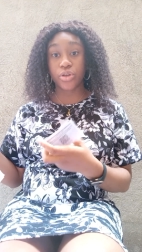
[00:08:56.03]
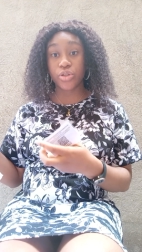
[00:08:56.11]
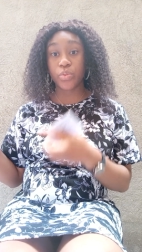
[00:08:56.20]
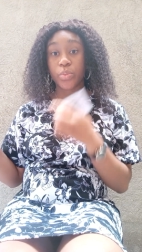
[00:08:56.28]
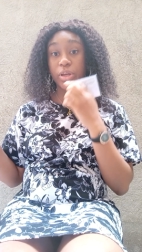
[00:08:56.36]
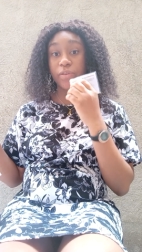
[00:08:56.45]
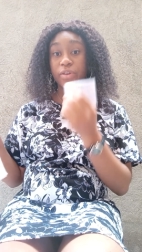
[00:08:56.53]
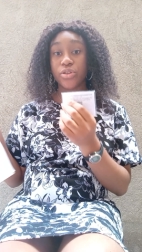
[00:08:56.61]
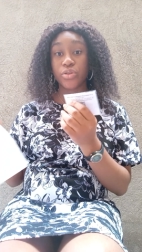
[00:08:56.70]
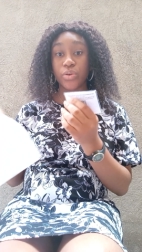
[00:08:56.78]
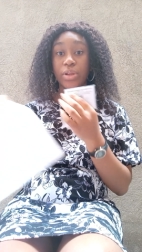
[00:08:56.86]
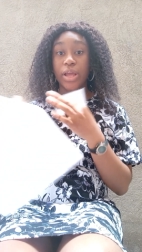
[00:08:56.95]
It will be given
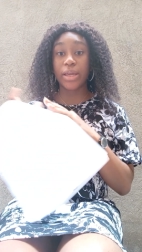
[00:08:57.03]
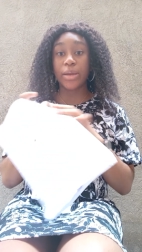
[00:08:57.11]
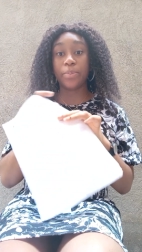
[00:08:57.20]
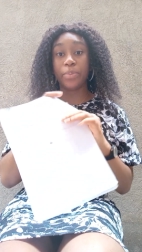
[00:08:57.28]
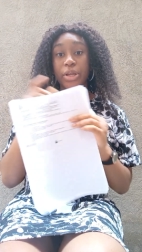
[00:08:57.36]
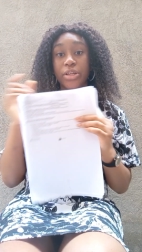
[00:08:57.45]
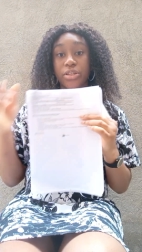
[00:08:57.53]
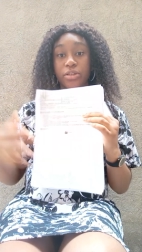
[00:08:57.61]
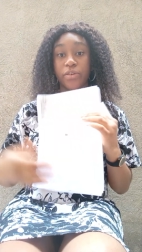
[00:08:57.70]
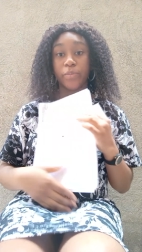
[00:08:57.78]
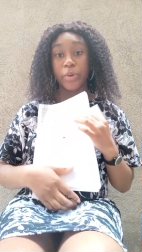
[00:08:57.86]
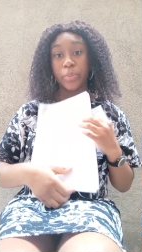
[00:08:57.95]
to you like a plain sheet
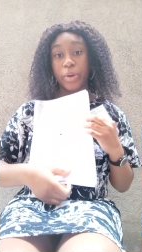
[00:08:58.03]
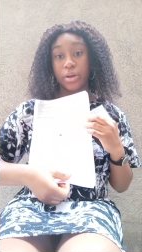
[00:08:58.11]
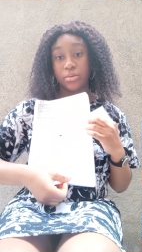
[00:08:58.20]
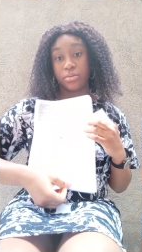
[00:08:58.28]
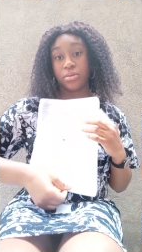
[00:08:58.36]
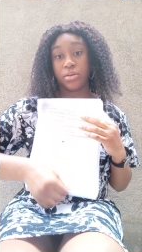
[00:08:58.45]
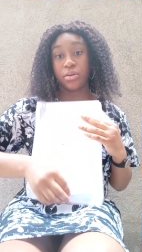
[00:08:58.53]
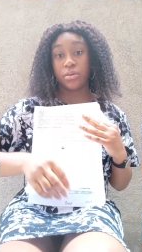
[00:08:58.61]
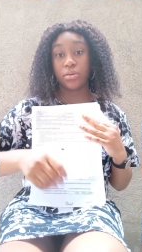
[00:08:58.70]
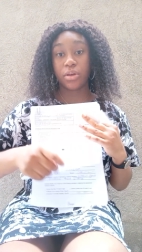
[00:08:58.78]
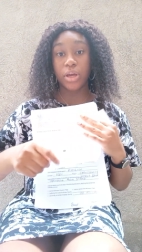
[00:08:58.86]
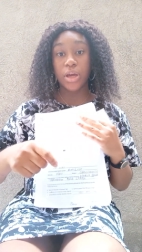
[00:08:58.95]
of paper.
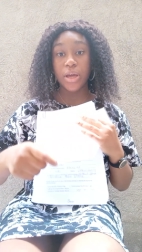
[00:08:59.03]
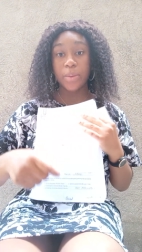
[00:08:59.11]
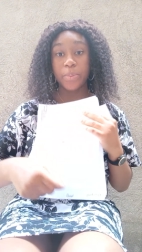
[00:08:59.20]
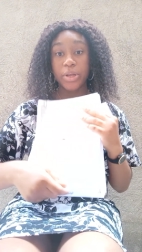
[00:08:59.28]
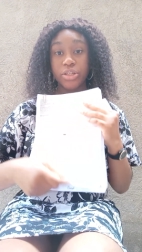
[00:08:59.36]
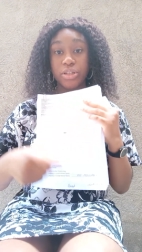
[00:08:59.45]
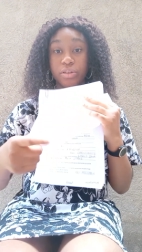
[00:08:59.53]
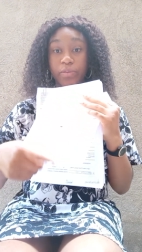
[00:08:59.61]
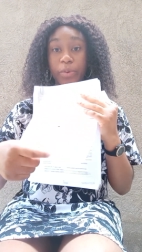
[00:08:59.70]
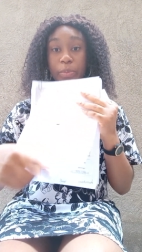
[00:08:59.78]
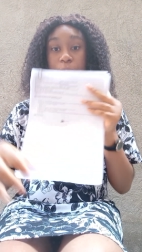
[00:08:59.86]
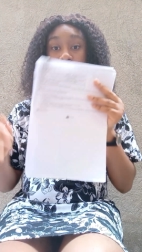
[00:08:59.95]
Okay, a plain sheet of
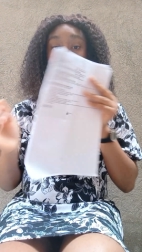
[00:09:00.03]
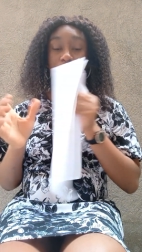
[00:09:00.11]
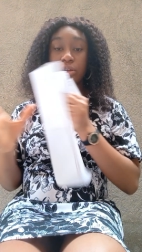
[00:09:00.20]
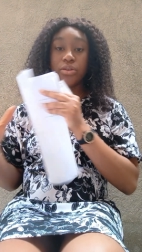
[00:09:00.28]
paper, then